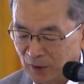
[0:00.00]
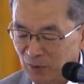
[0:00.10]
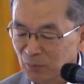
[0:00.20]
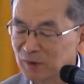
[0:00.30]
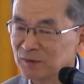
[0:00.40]

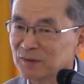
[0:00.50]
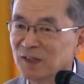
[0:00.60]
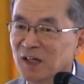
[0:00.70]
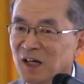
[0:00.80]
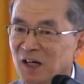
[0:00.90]
One,
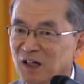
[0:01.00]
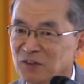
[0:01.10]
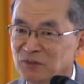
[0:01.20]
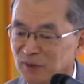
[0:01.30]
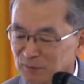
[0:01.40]

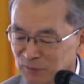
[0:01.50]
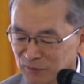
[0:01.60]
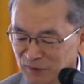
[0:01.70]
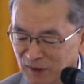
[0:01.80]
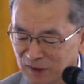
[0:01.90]
slave
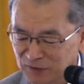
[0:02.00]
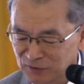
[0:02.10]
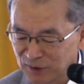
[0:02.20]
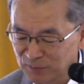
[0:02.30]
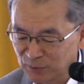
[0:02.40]

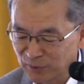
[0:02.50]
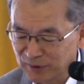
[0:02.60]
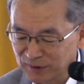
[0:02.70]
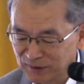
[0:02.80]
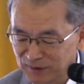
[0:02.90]

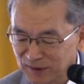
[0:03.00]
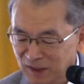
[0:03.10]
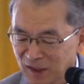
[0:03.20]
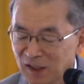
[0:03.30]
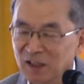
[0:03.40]
trade.
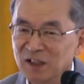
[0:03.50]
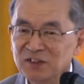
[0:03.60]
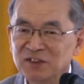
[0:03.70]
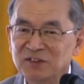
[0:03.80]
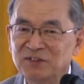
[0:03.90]

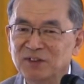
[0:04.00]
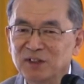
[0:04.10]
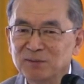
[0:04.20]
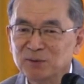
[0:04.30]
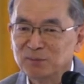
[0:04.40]
It is
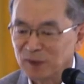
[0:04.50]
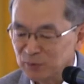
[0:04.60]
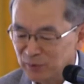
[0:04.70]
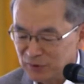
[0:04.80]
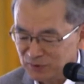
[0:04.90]
terrible
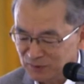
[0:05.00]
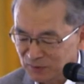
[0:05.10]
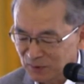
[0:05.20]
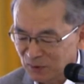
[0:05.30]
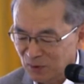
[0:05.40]
violation
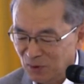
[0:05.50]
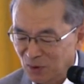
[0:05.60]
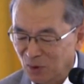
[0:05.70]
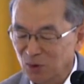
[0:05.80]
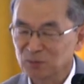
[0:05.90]

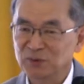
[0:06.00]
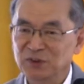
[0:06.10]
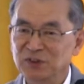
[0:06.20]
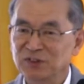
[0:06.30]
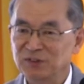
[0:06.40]
of
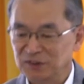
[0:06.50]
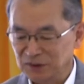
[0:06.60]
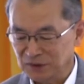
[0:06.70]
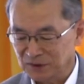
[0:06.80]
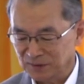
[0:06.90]
Jesus'
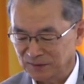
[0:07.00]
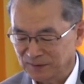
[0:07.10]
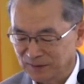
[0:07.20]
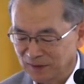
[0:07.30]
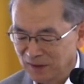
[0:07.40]
teaching.
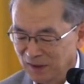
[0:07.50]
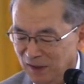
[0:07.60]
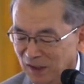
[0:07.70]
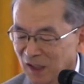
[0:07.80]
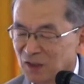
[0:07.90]

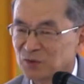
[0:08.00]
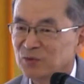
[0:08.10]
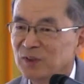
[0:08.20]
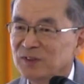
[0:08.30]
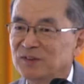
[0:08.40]

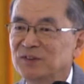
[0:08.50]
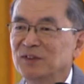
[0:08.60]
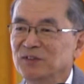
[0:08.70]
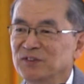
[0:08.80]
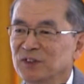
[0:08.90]
Create
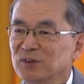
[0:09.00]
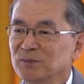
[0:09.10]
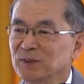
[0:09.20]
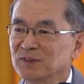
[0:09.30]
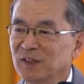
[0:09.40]

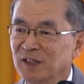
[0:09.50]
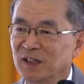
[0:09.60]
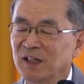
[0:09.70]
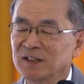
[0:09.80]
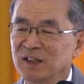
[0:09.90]
resentment
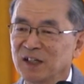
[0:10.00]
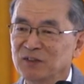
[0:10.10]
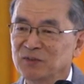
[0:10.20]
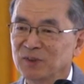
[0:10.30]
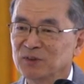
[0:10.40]
and
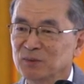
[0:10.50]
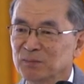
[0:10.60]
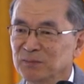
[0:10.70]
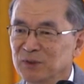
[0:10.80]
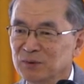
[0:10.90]
hatred of
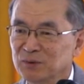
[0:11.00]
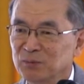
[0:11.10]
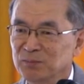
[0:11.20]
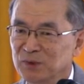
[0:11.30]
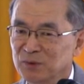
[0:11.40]

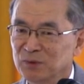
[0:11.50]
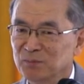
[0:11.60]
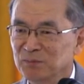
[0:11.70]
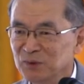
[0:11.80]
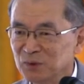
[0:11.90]

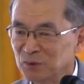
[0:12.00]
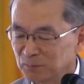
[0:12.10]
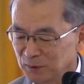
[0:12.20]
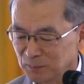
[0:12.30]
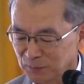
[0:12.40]
millions of
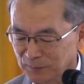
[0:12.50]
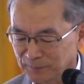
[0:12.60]
people.